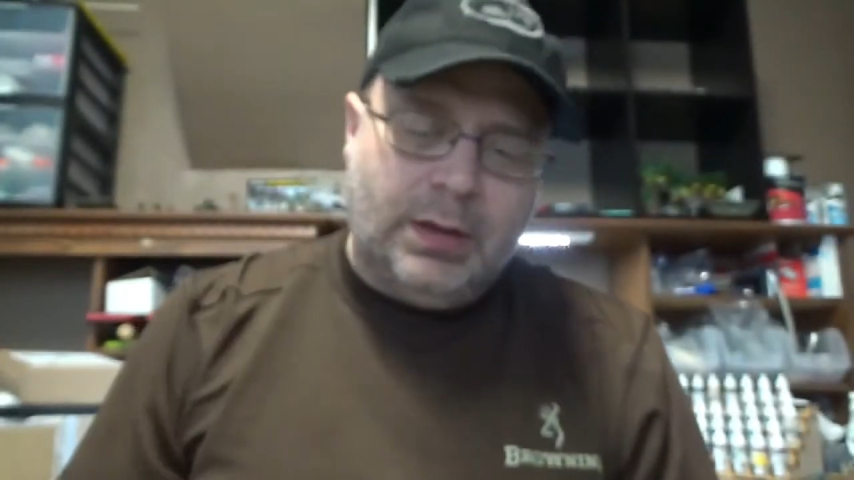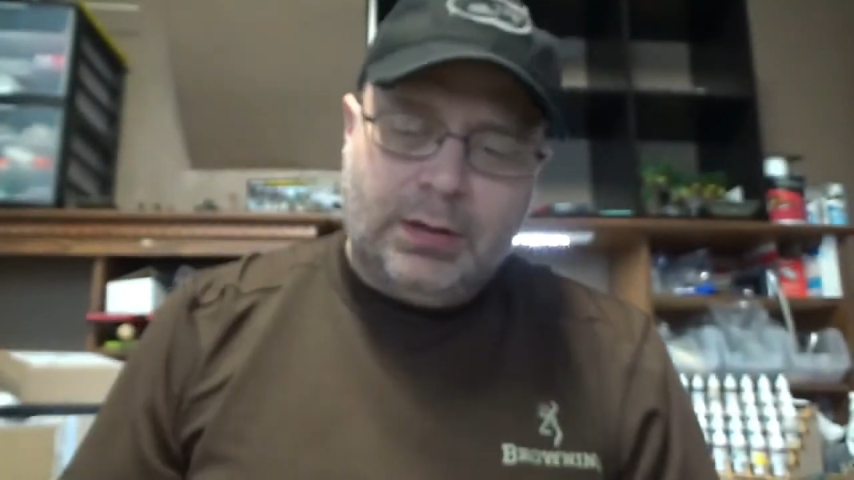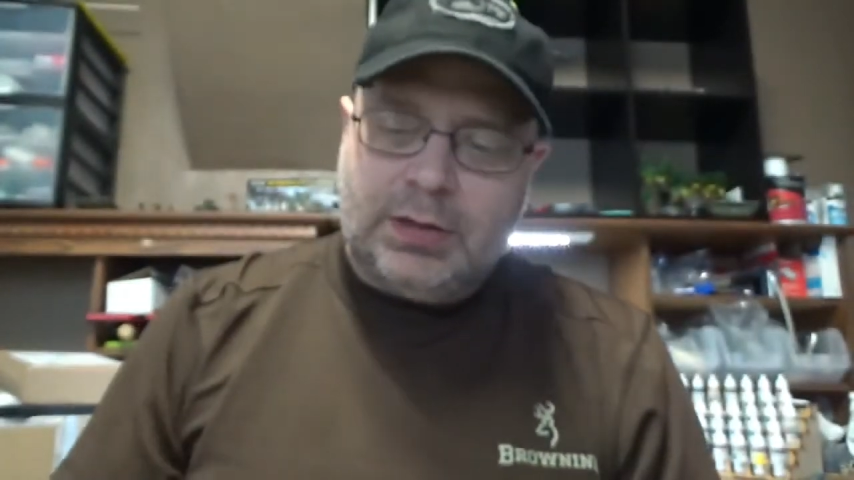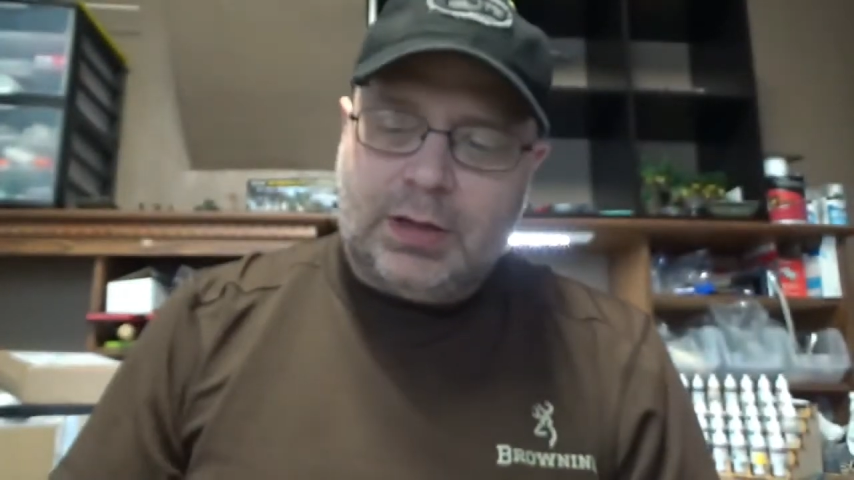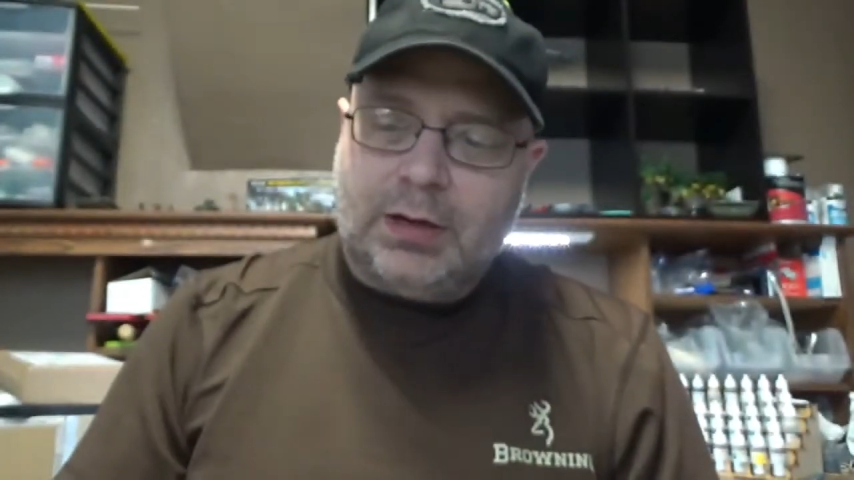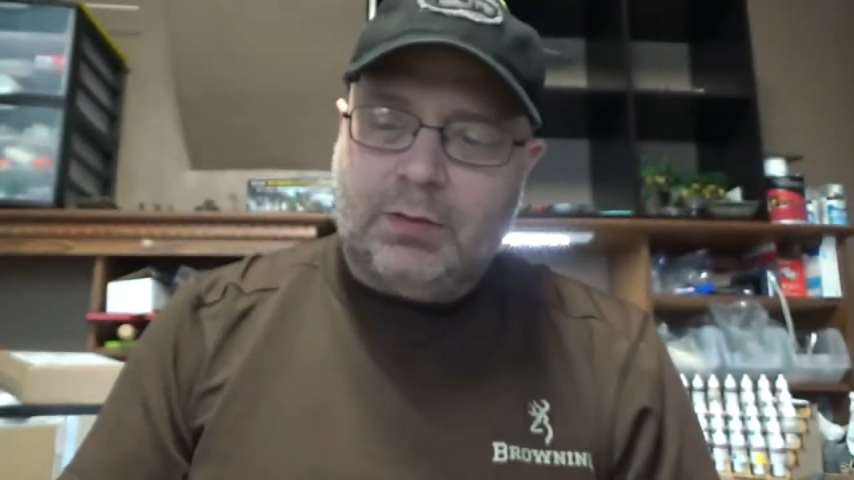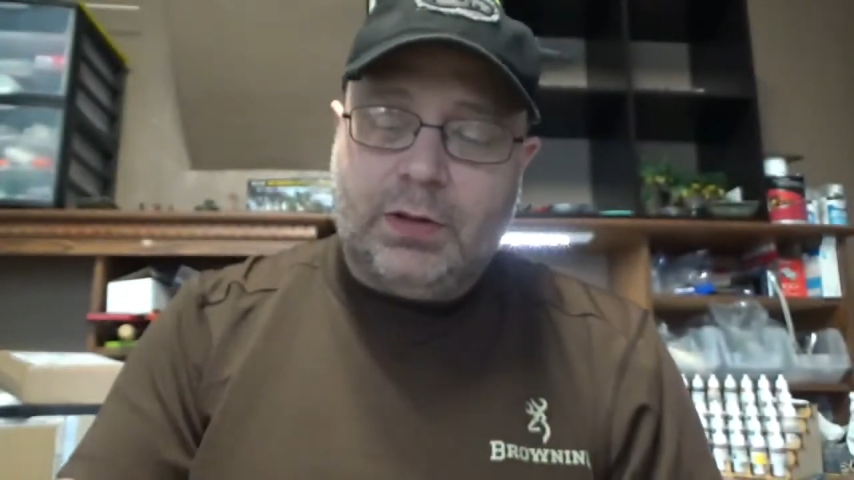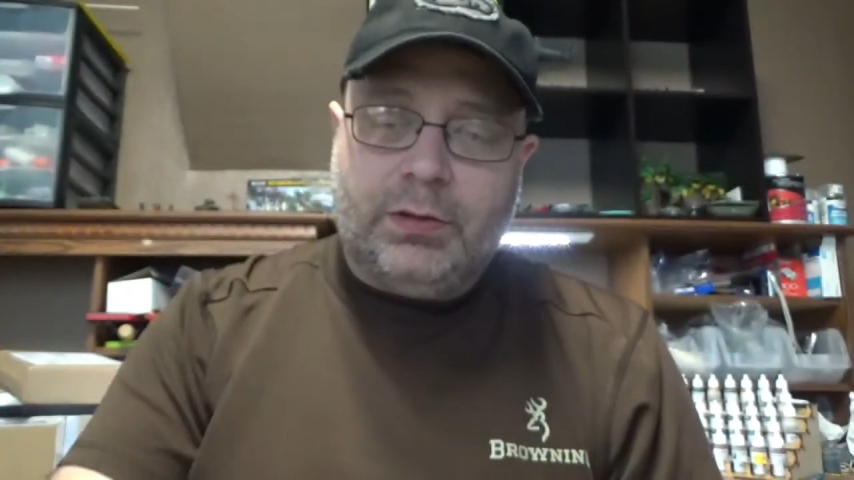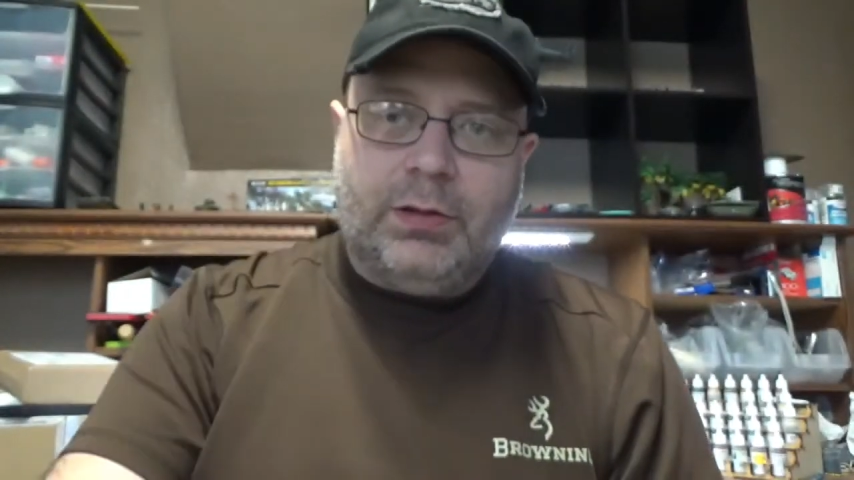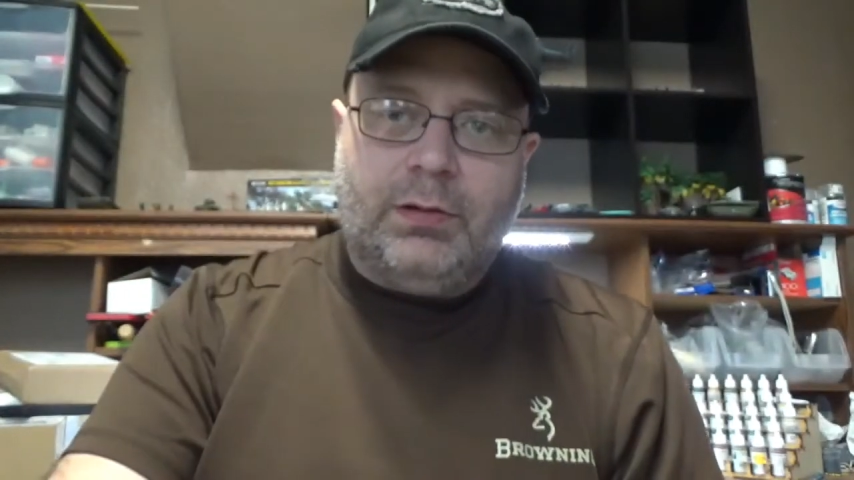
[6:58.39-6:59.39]
talk
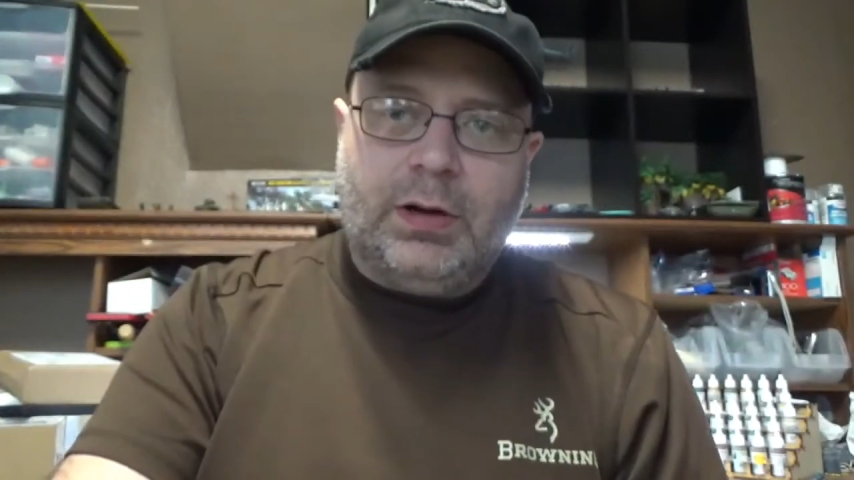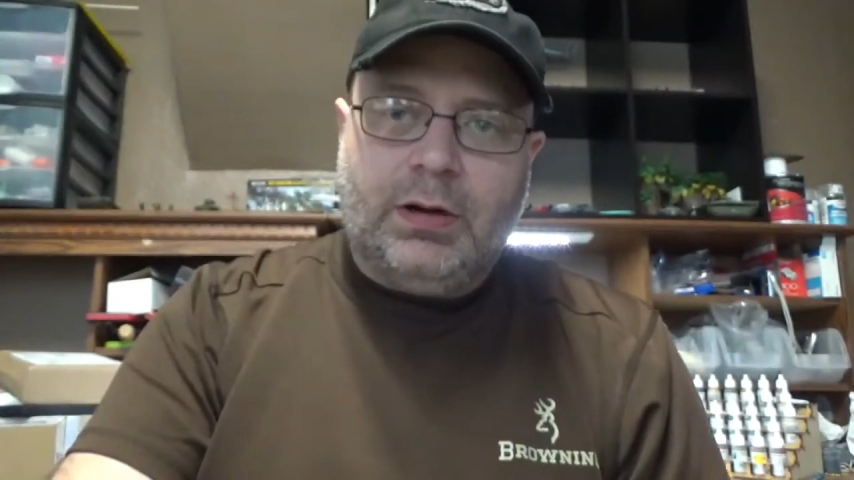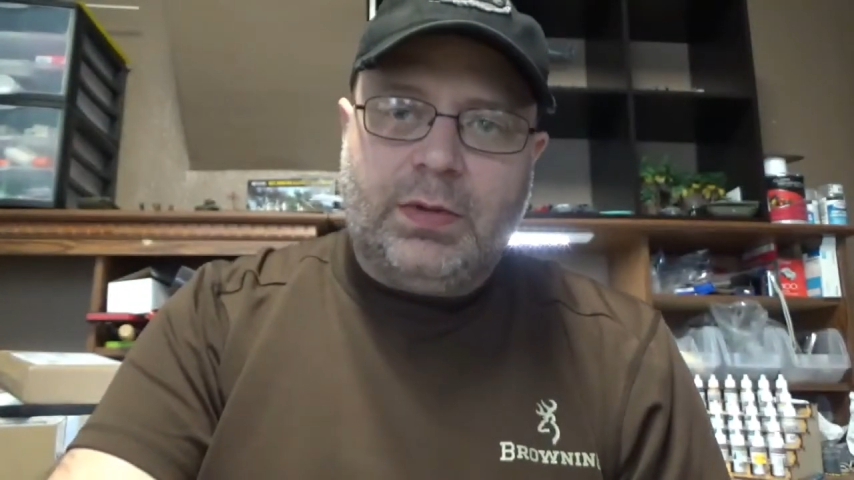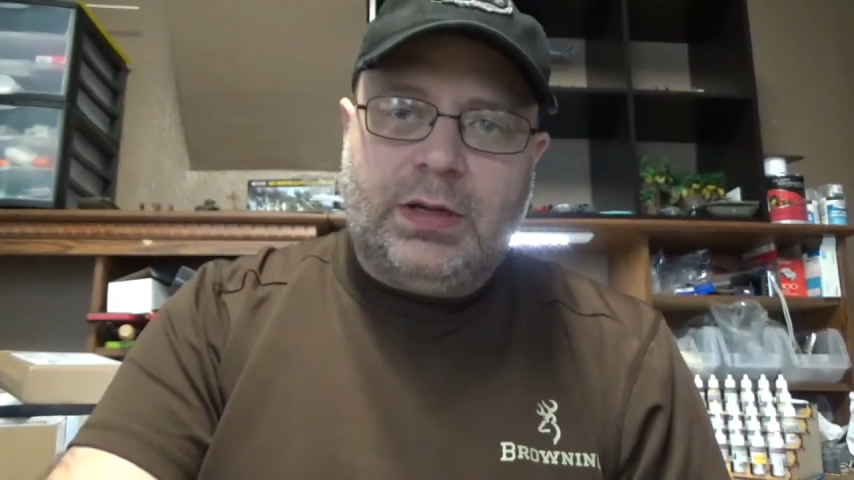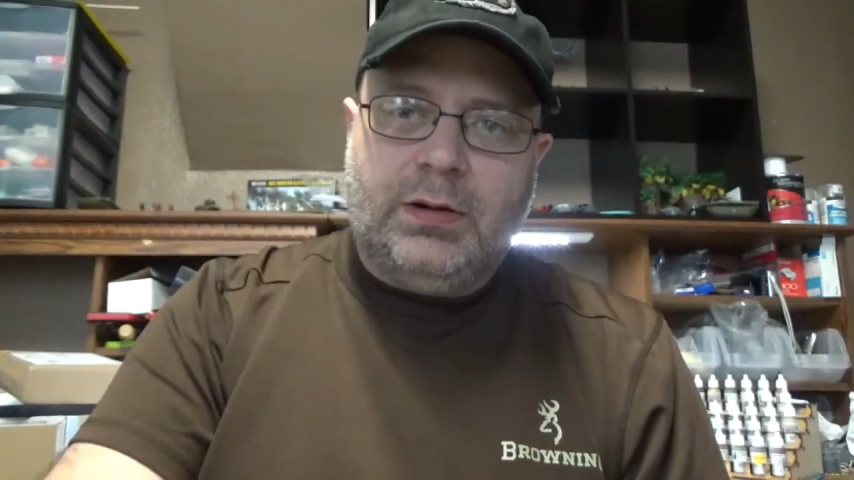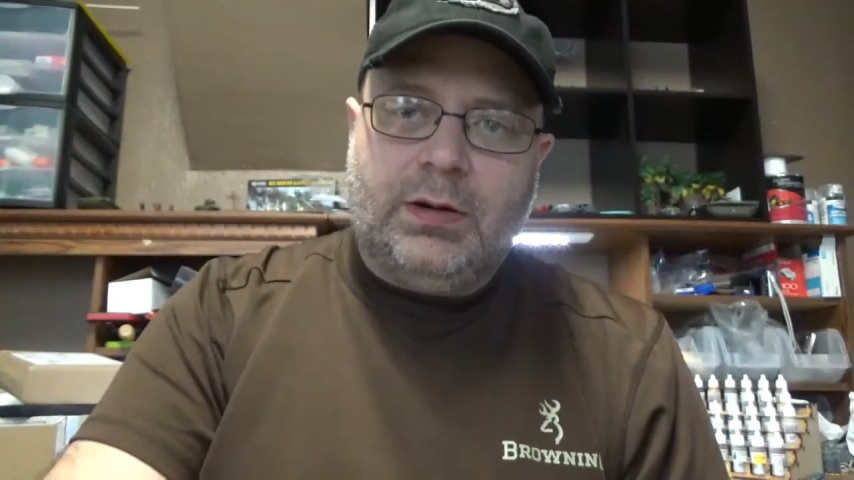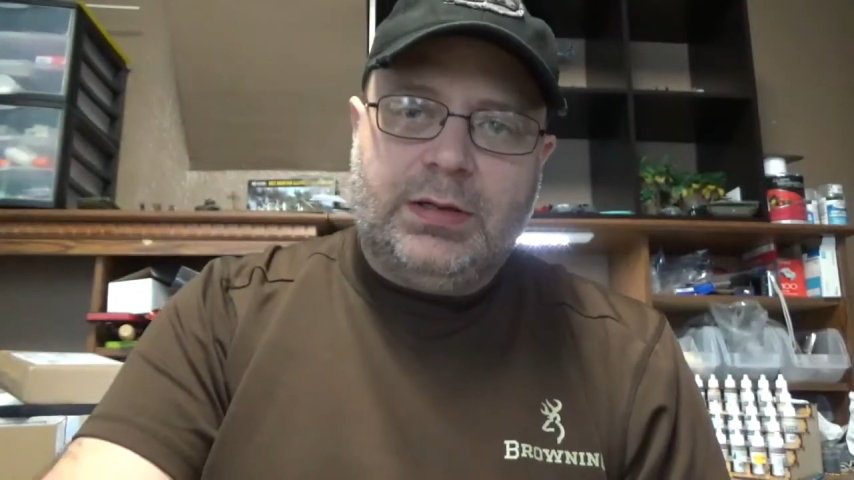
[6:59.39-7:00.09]
whether they were going to be there